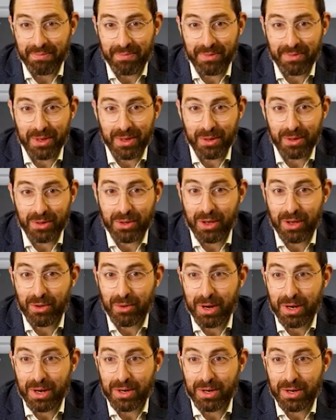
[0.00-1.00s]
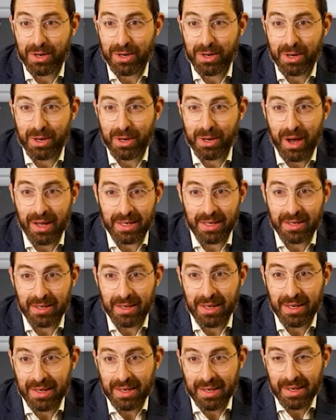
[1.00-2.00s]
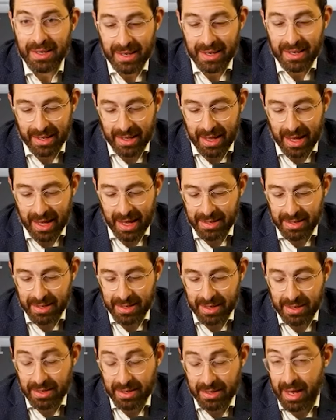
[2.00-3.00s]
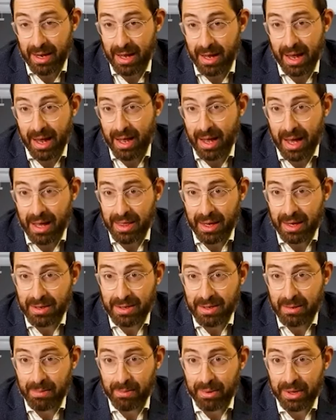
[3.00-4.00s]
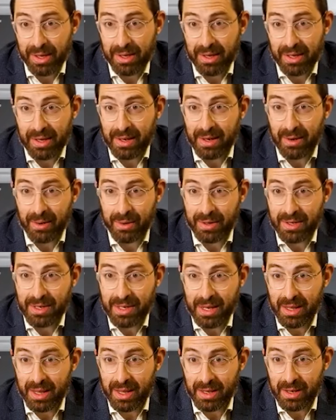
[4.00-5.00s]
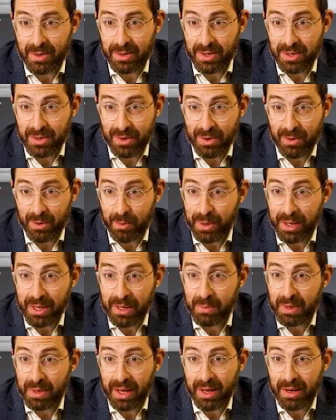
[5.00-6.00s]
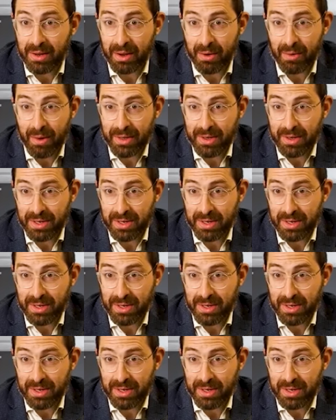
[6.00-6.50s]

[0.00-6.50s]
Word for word: Mm. You know, just got to do what Hashem wants. And a lot of these things, and I, I think it's completely, you know, they say like, you know, Ziru, Binyan, right?